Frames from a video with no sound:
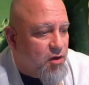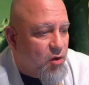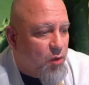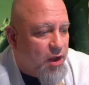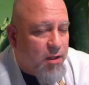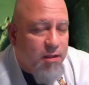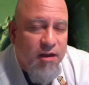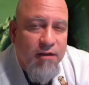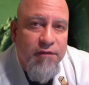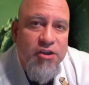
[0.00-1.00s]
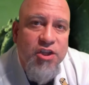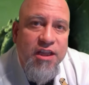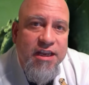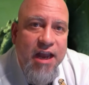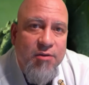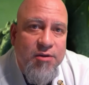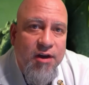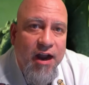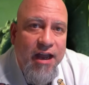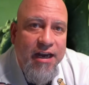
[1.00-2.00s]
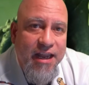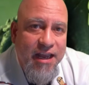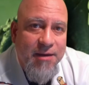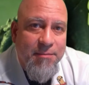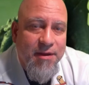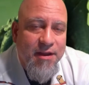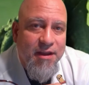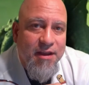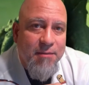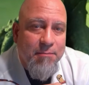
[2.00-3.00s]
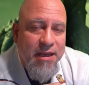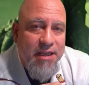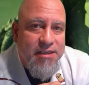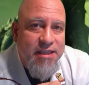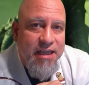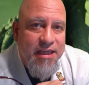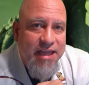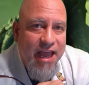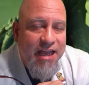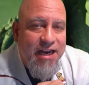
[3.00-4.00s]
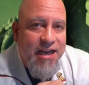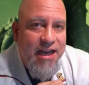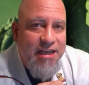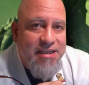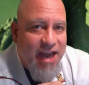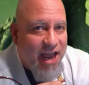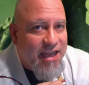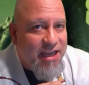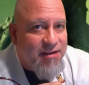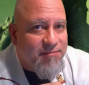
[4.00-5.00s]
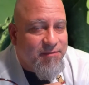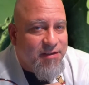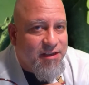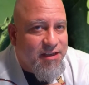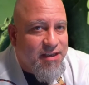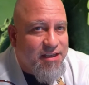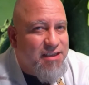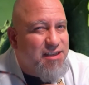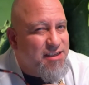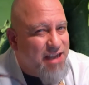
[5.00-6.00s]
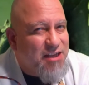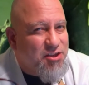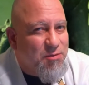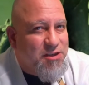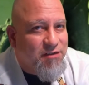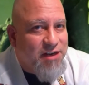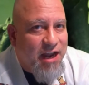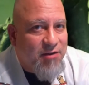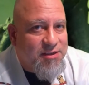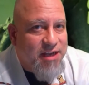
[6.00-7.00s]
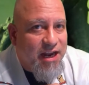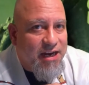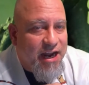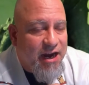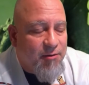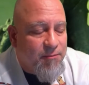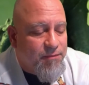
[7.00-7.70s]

Well, a vigilant counter on him means that attacking is not so much of a downside now.